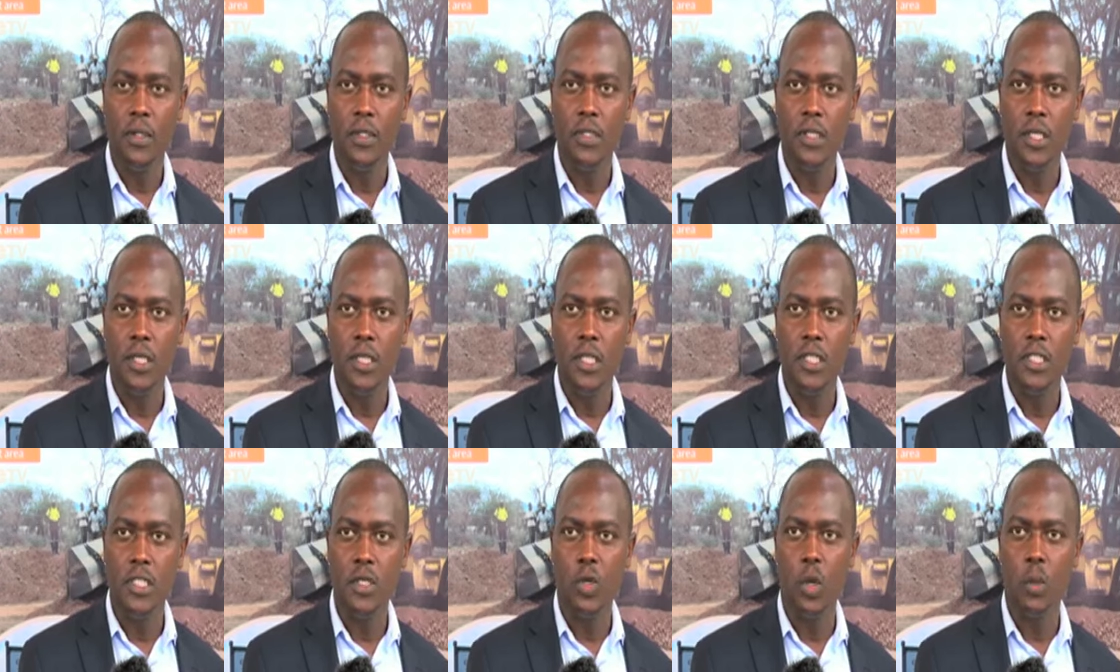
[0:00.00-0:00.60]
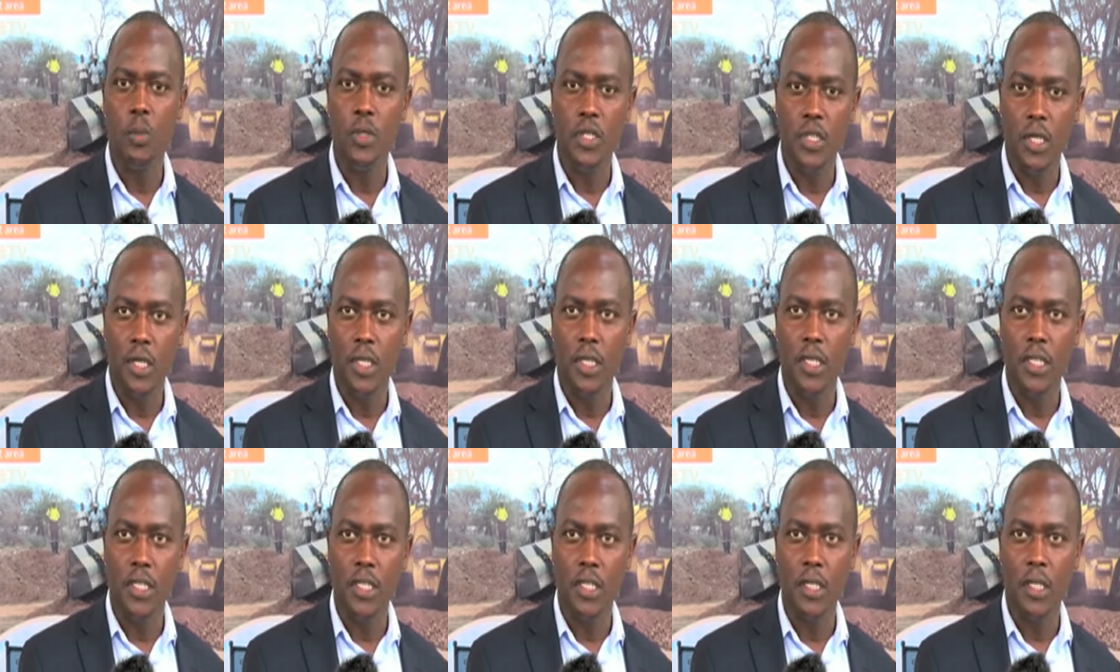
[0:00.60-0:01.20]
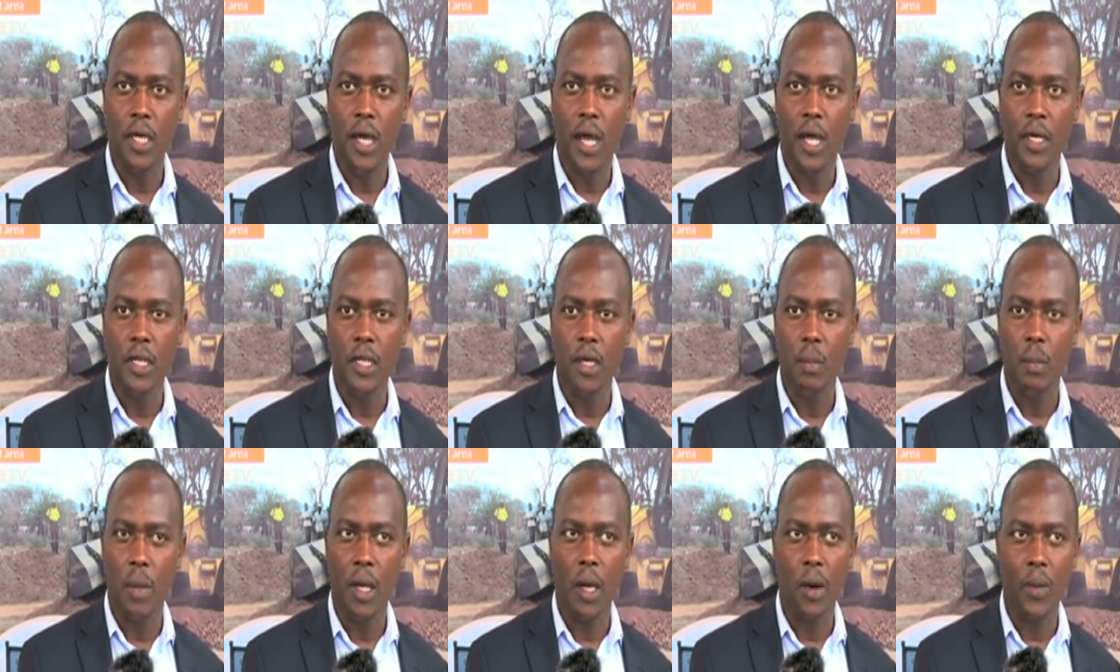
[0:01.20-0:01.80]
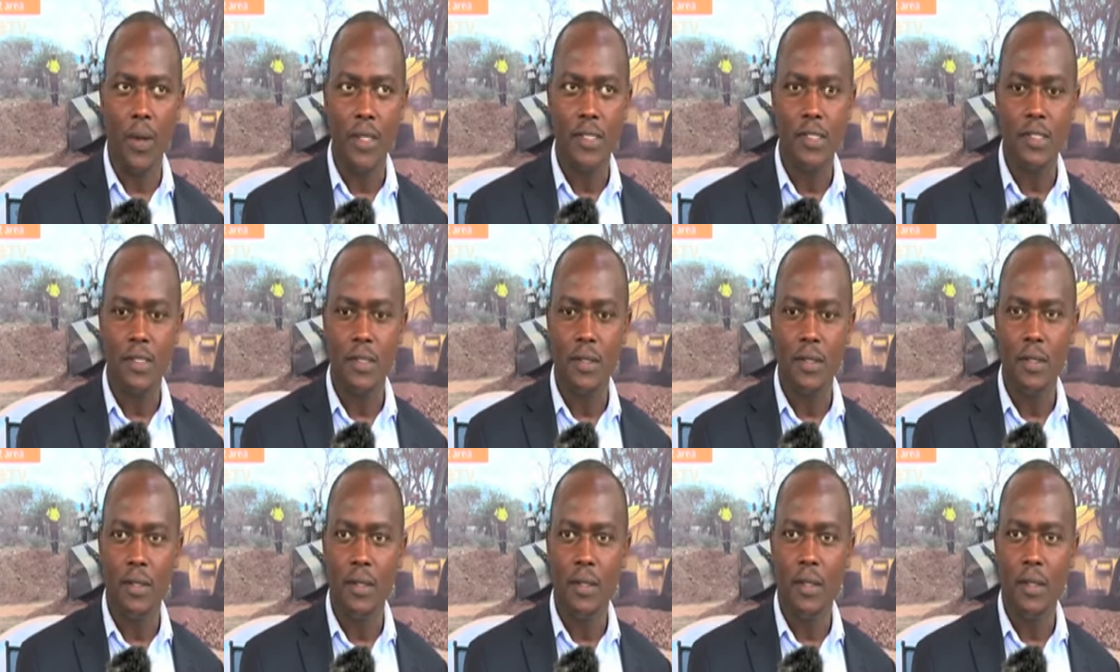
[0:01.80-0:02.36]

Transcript: GDC will be generating 100 megawatts.